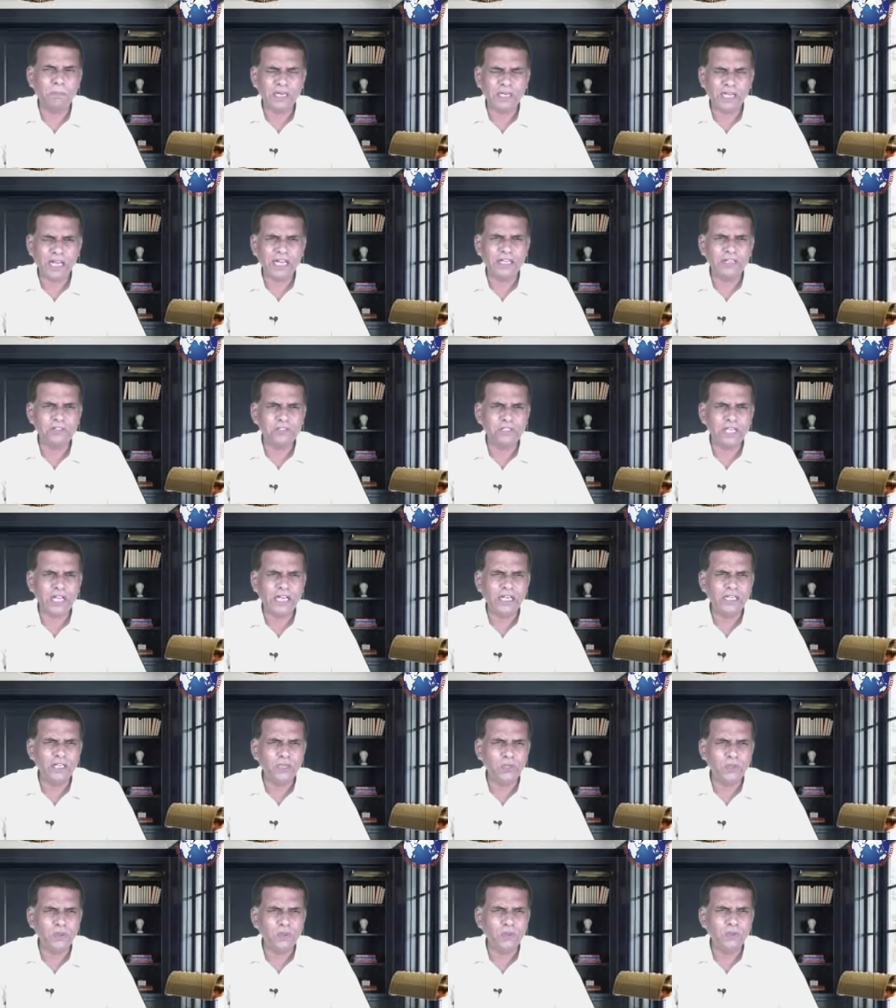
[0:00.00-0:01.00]
But I tell
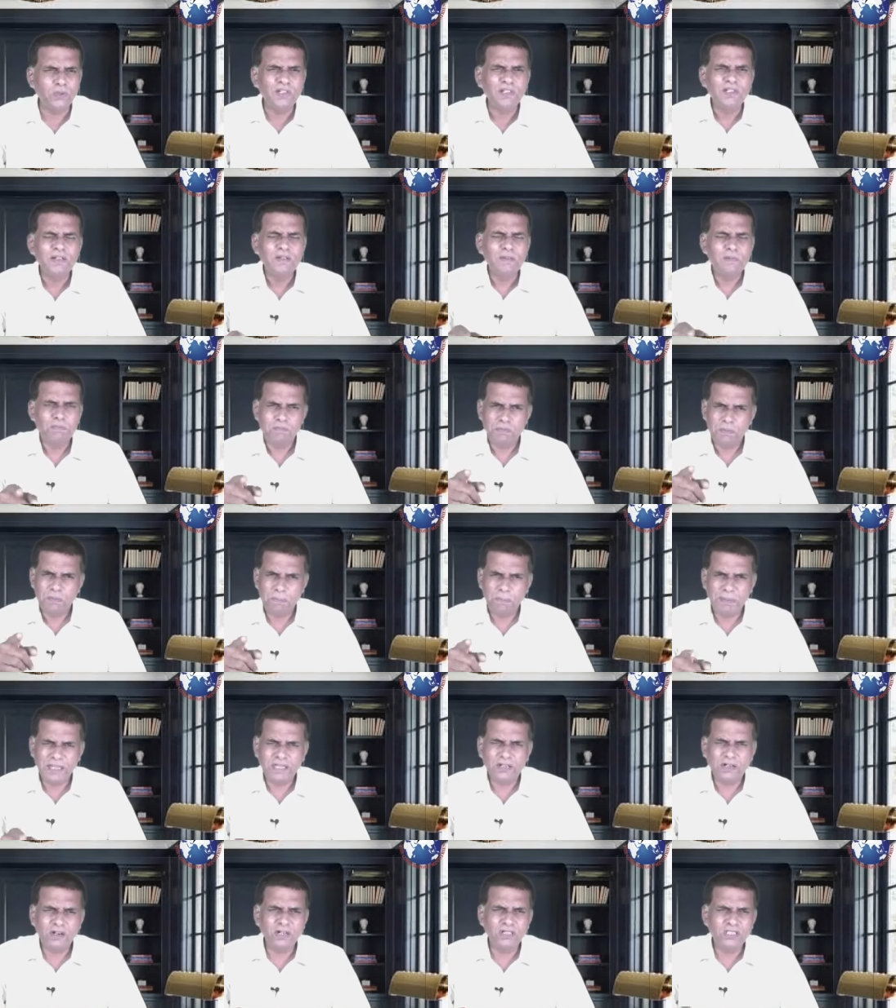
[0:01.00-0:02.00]
you,
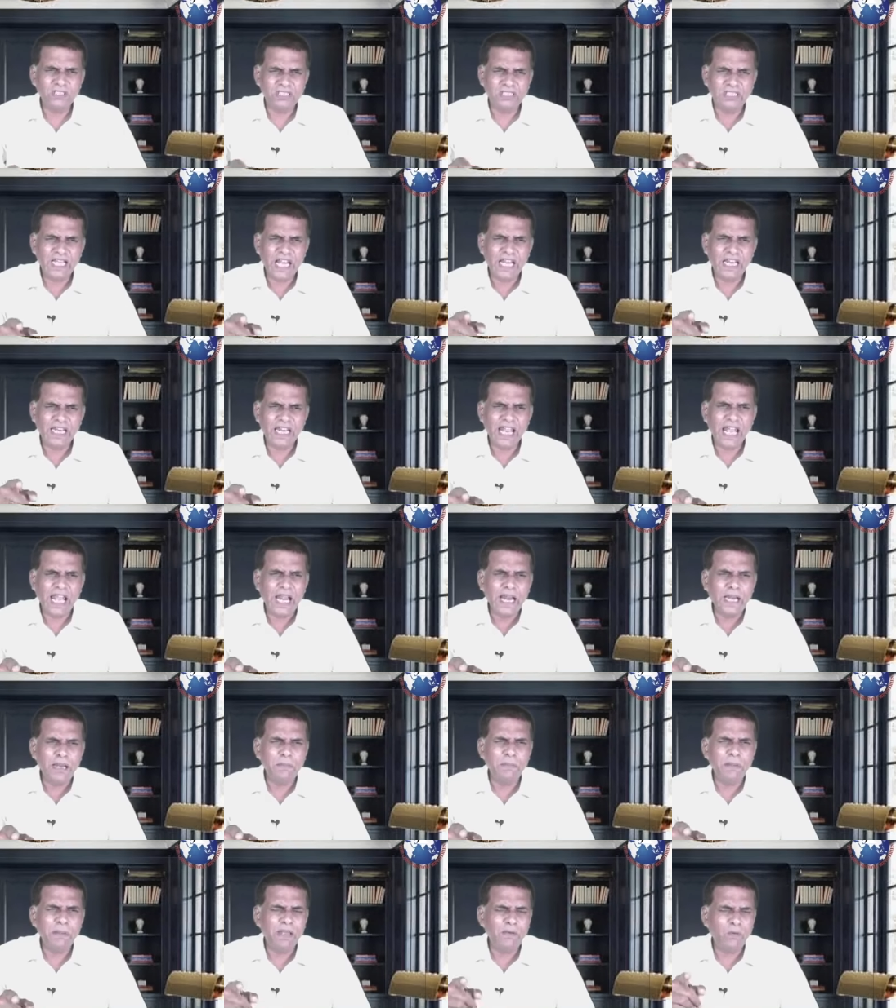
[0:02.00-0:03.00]
because that
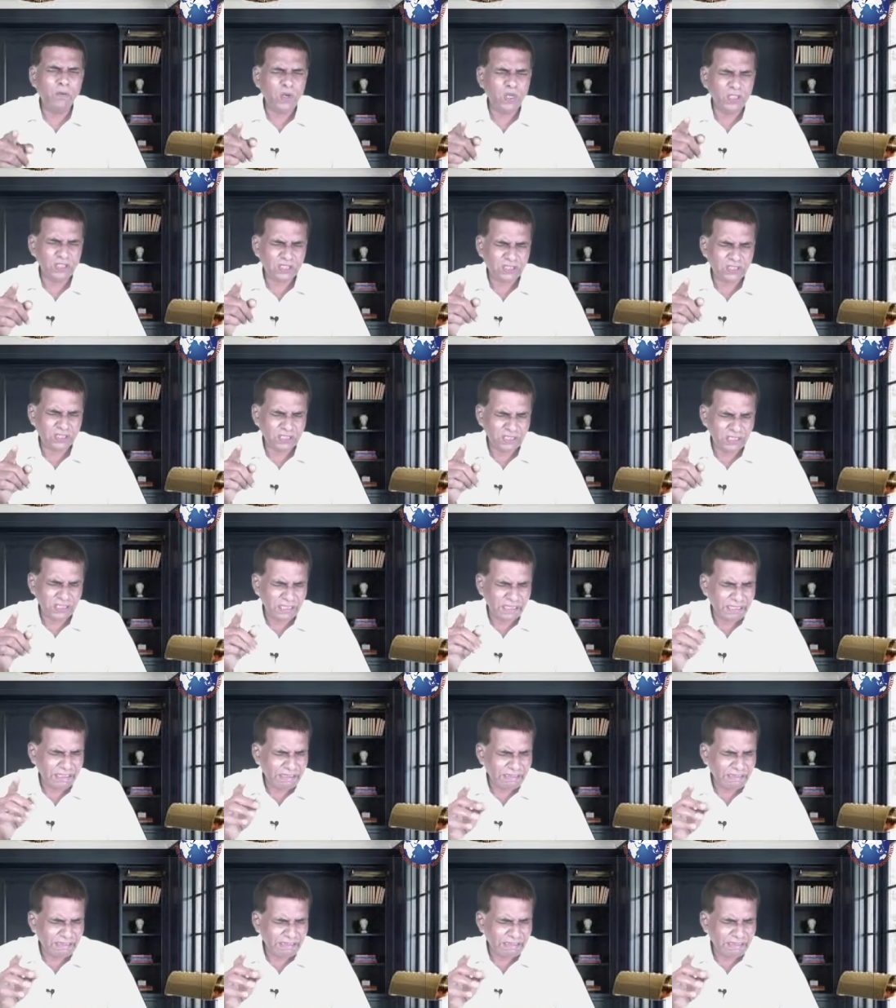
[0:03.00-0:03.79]
enemy was uh,